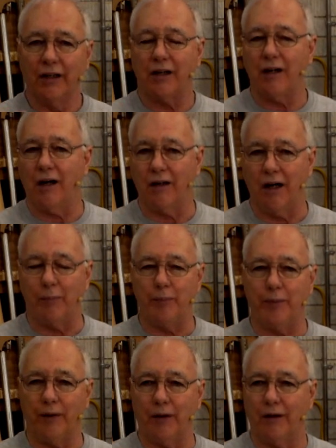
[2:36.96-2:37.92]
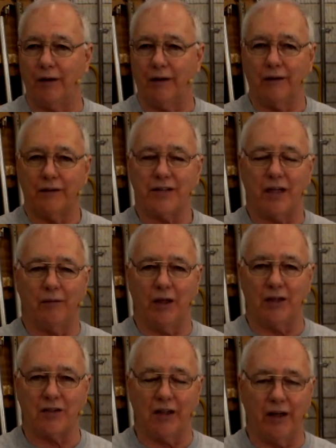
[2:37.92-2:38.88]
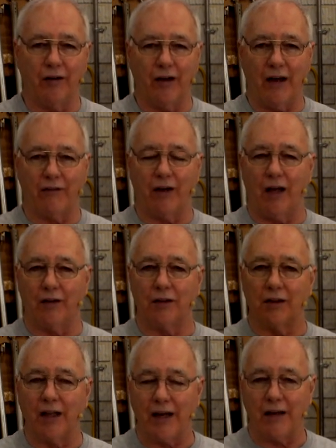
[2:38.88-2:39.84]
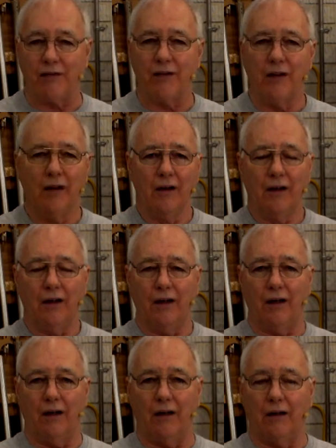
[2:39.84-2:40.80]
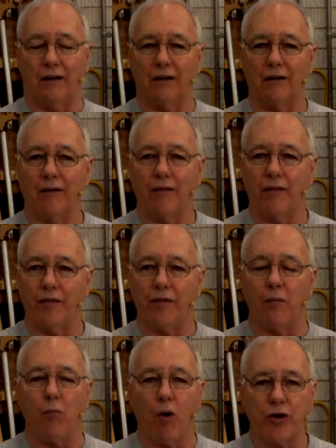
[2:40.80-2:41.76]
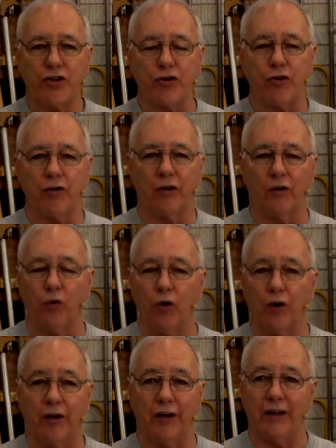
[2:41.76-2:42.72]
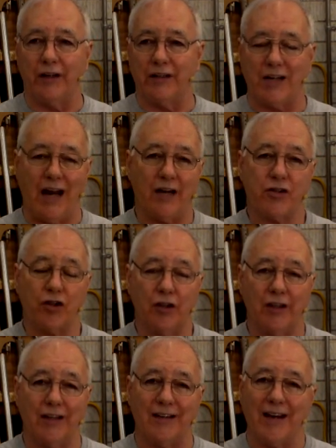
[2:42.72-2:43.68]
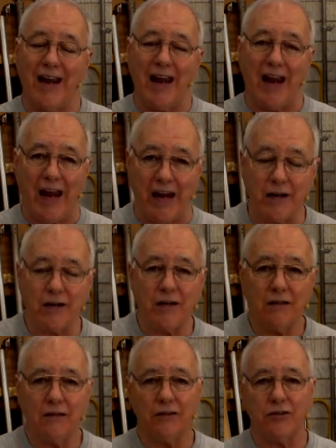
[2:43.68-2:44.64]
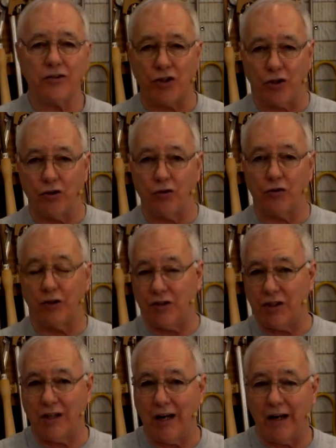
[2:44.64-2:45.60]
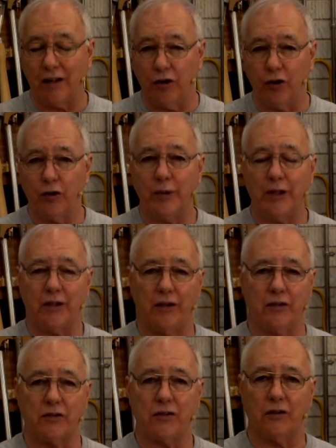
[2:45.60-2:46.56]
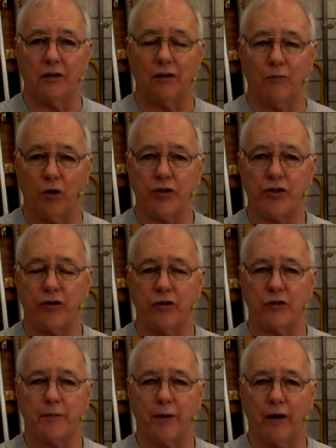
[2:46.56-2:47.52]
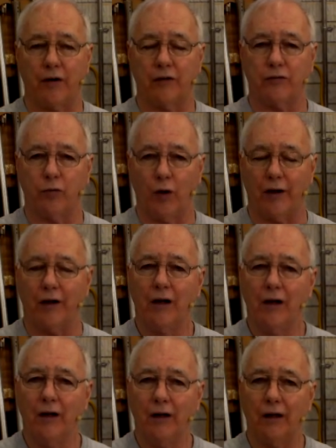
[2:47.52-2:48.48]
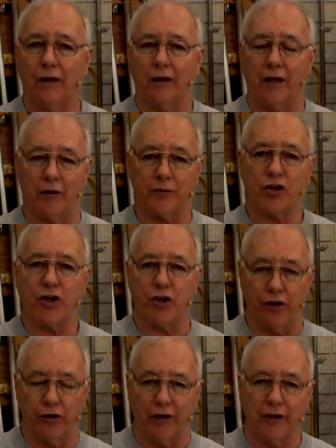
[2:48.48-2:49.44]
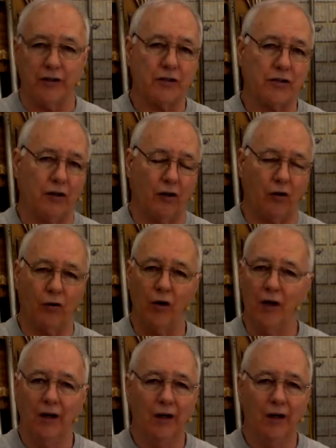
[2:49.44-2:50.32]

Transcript: cut up and 10 minutes later have it on the lathe. The moisture in the wood is actually an aid to the CA glue because moisture is part of what helps cure it. So